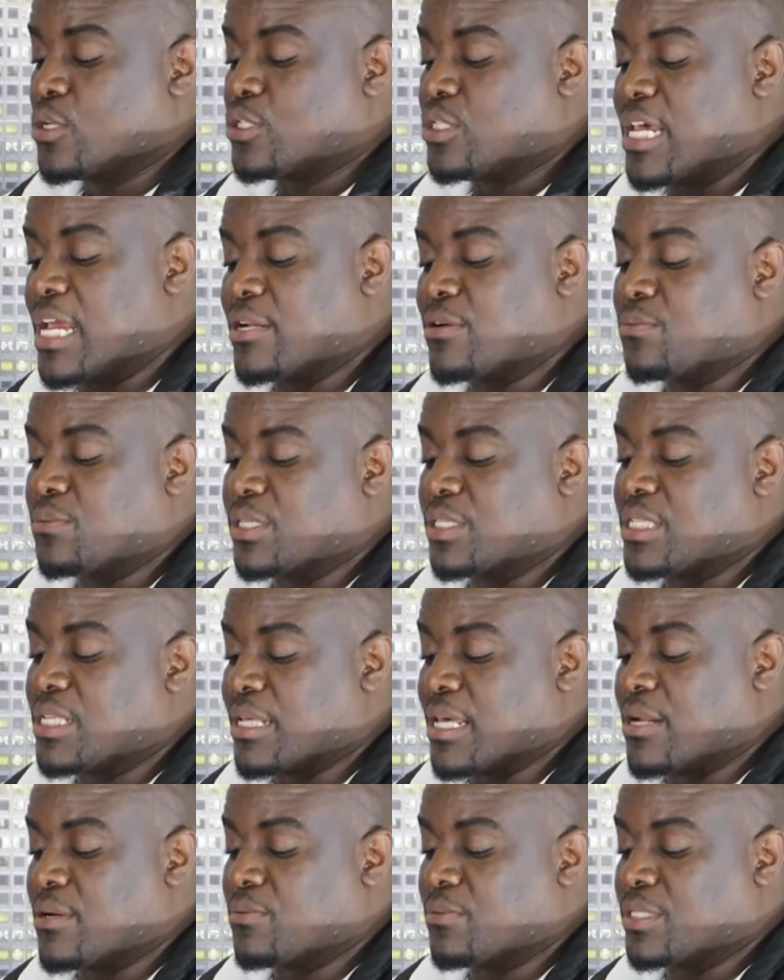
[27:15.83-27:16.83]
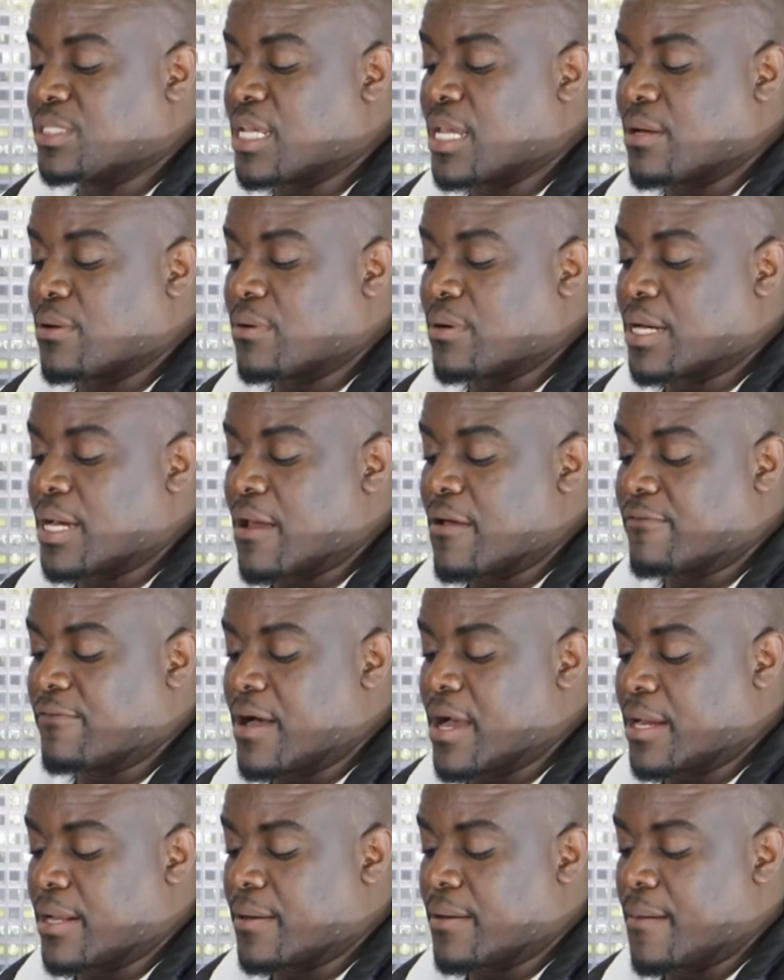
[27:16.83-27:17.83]
Then we say, okay,
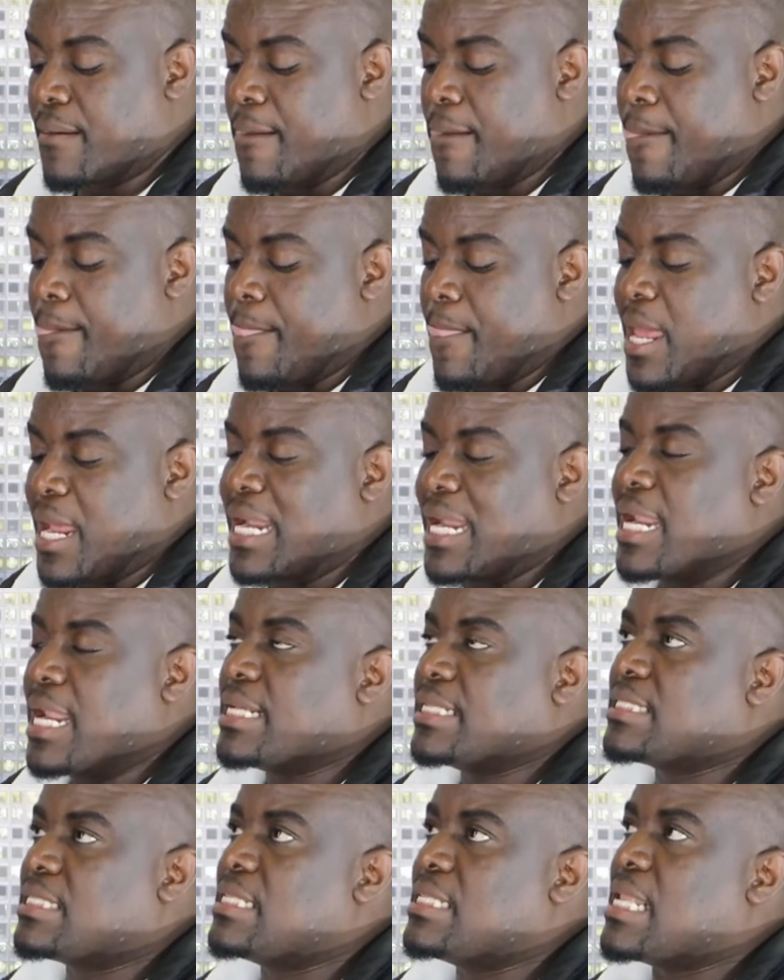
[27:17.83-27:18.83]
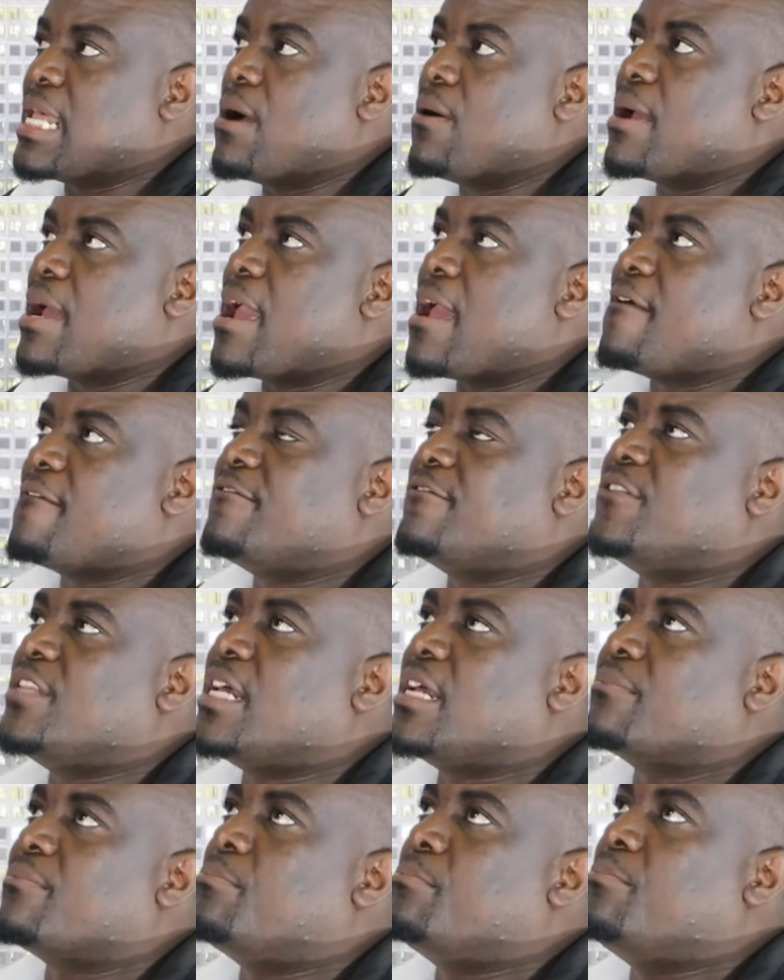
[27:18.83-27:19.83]
fine. Let's now have
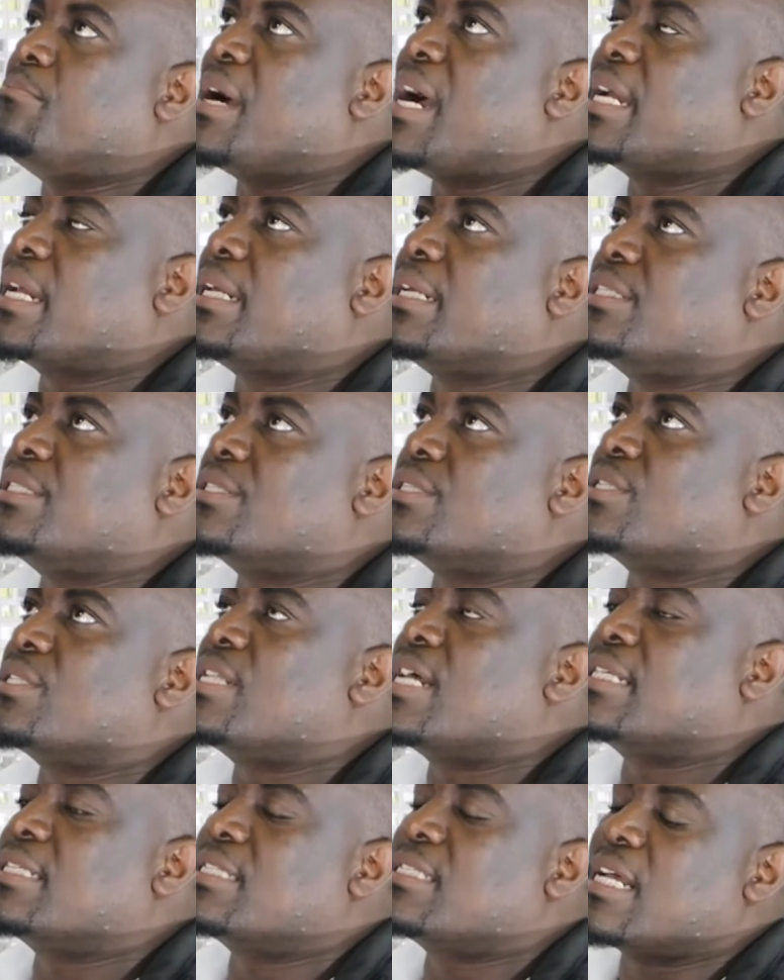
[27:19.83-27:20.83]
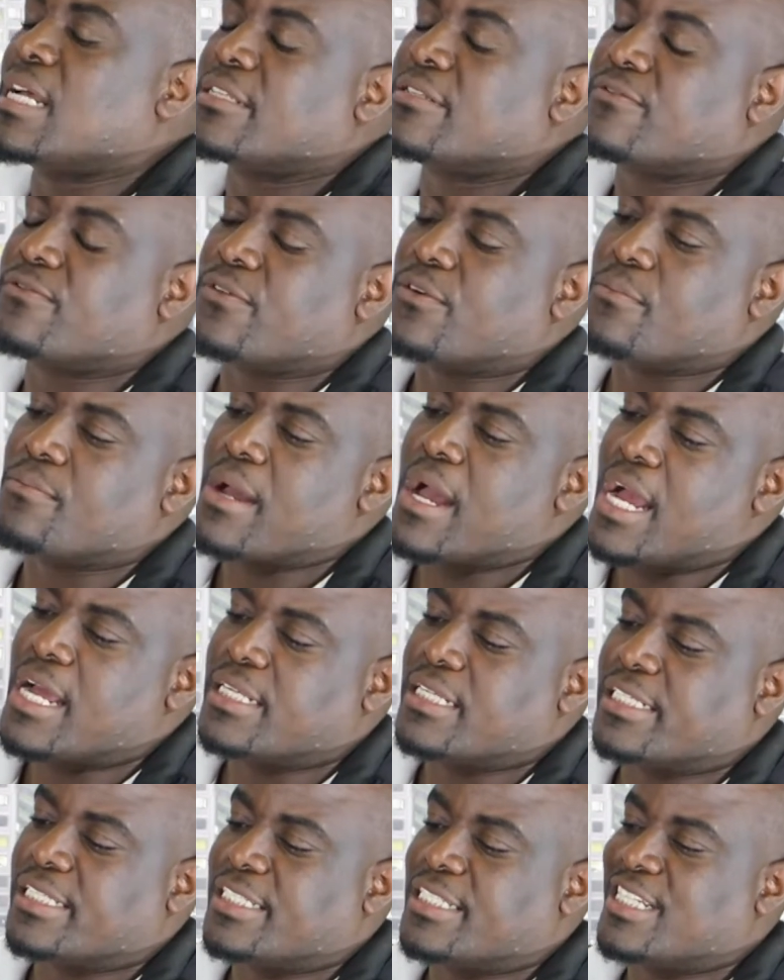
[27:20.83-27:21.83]
the packages that starts from
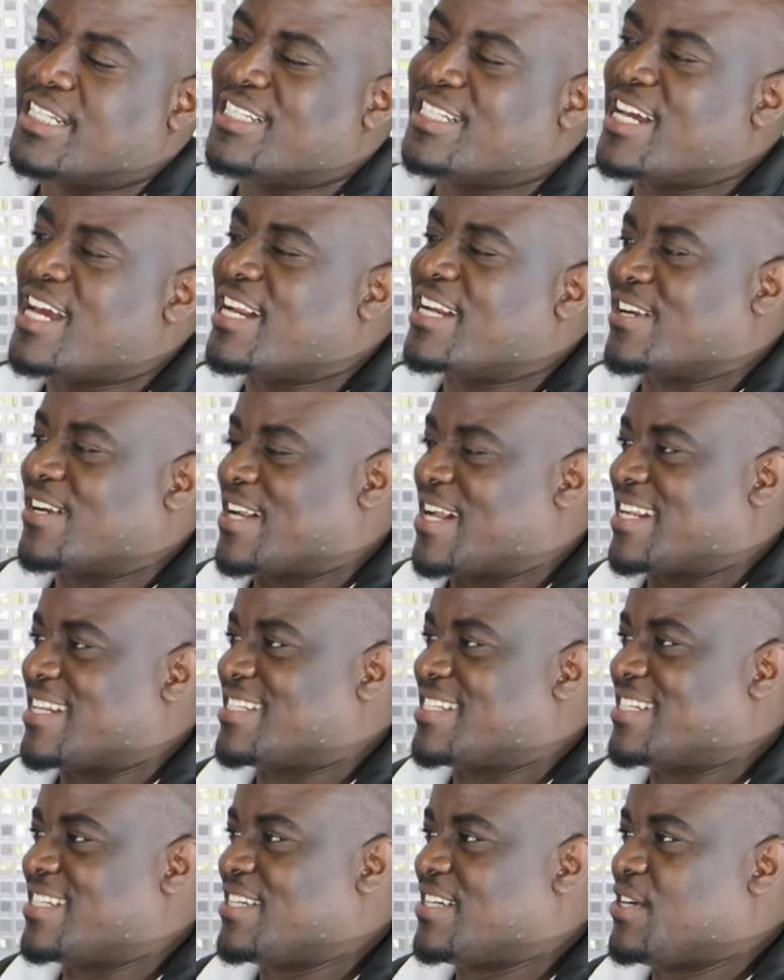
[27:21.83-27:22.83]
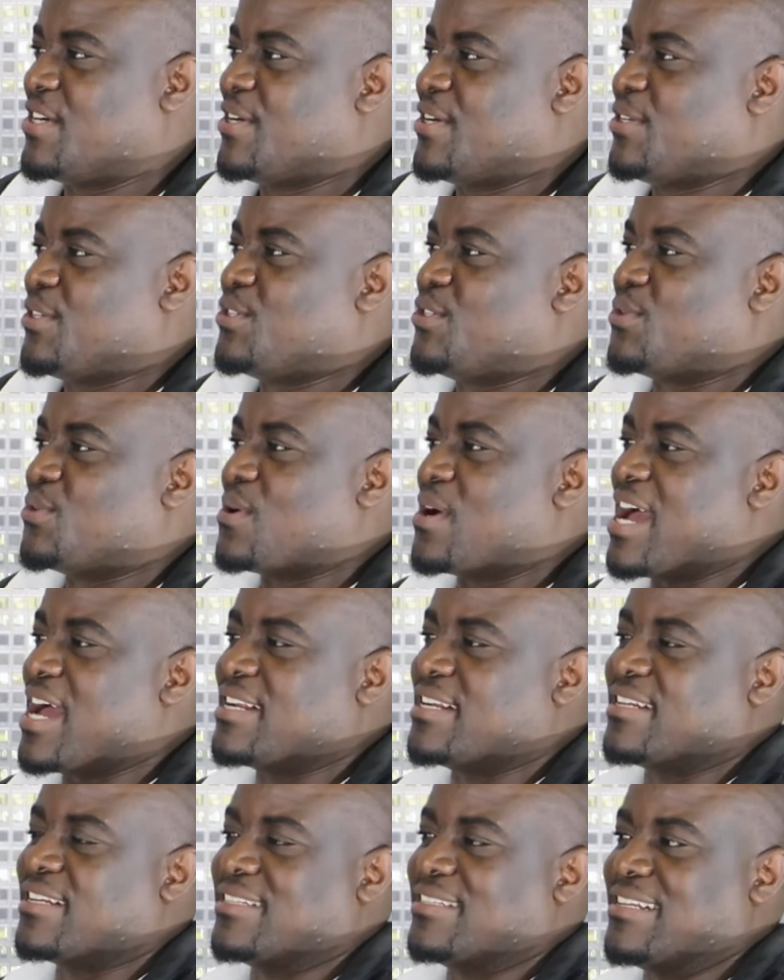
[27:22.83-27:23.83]
110 rand to
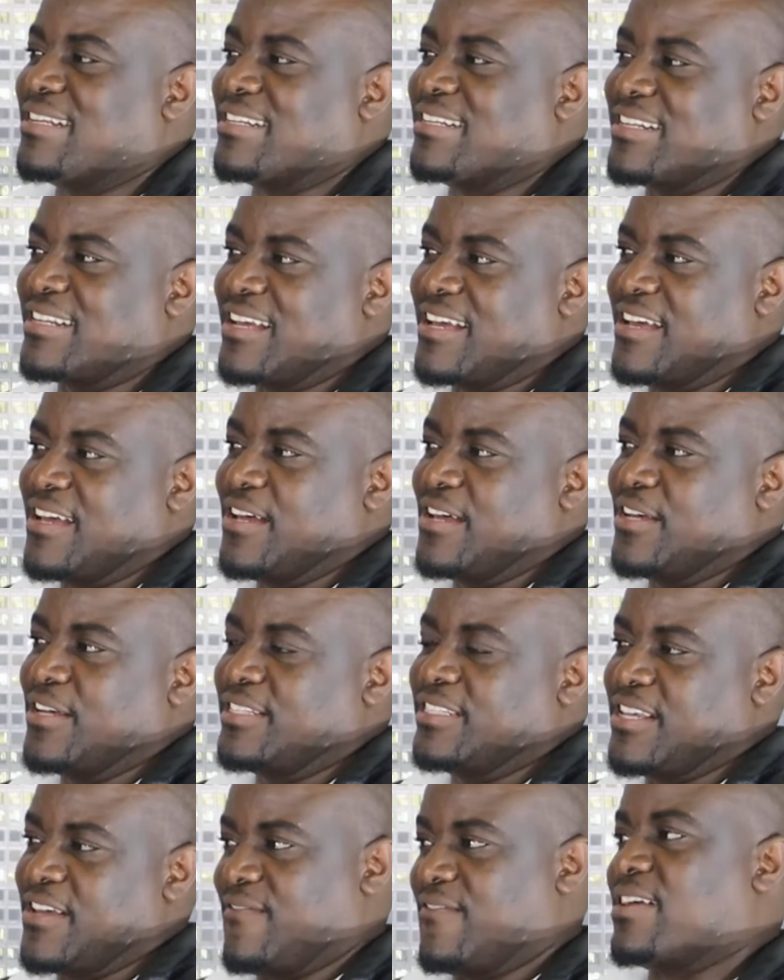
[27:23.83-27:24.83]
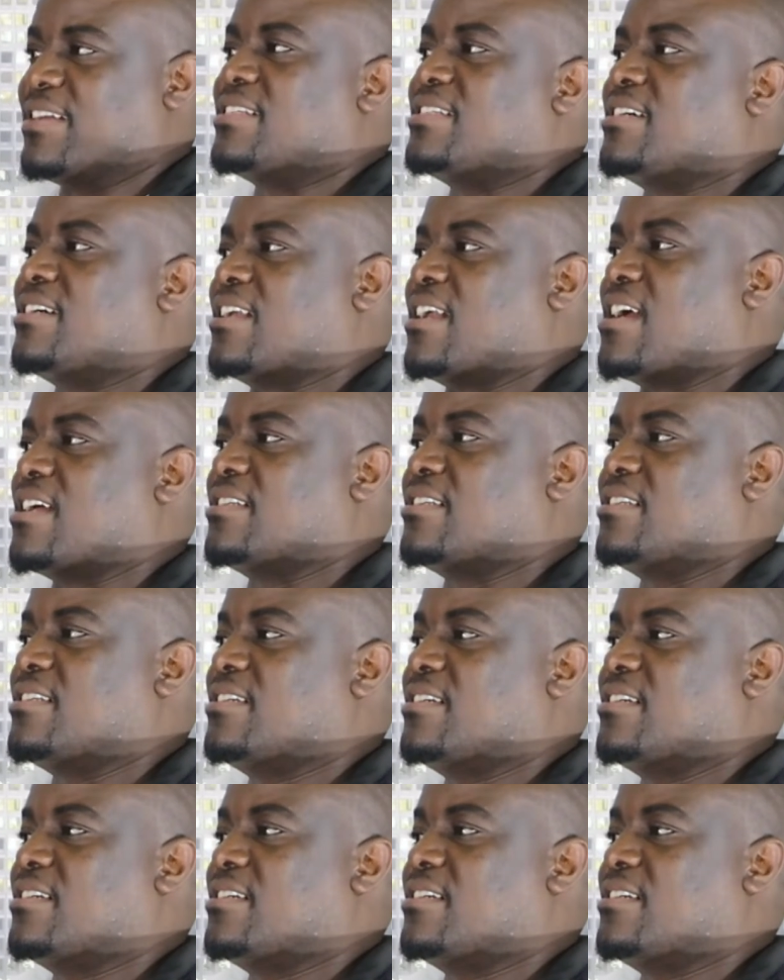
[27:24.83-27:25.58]
170 rand.